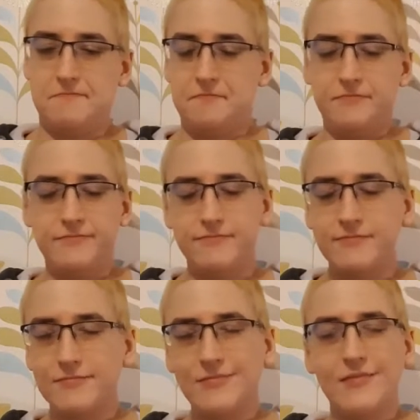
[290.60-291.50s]

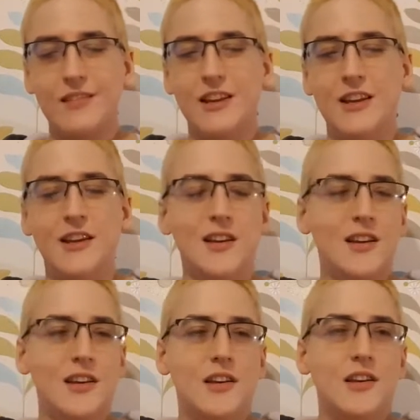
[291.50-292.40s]

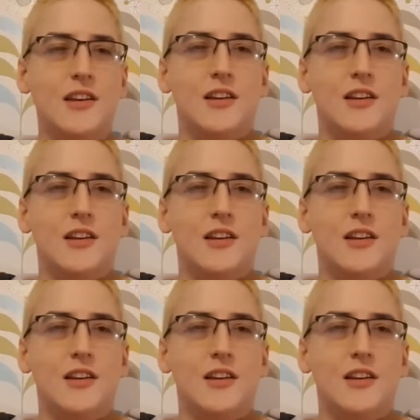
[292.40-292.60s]
(no one is talking)